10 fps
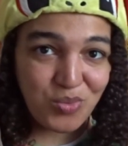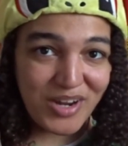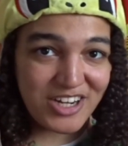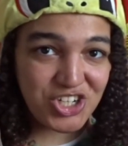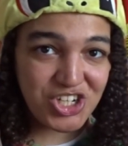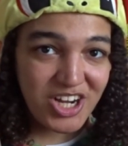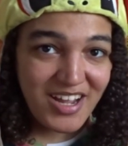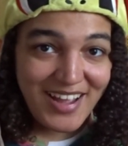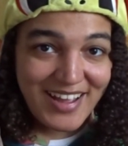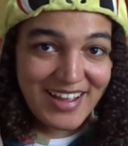which,
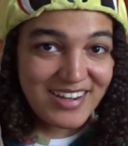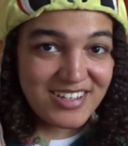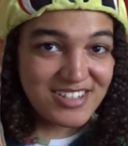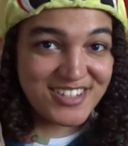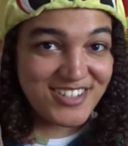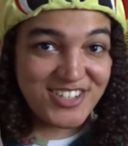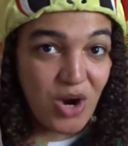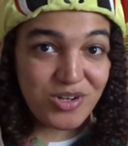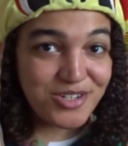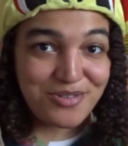
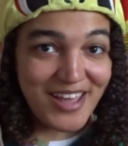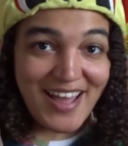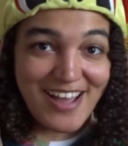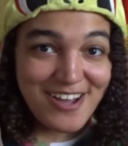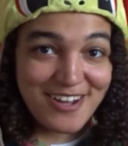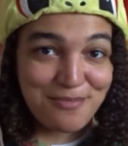don't do that.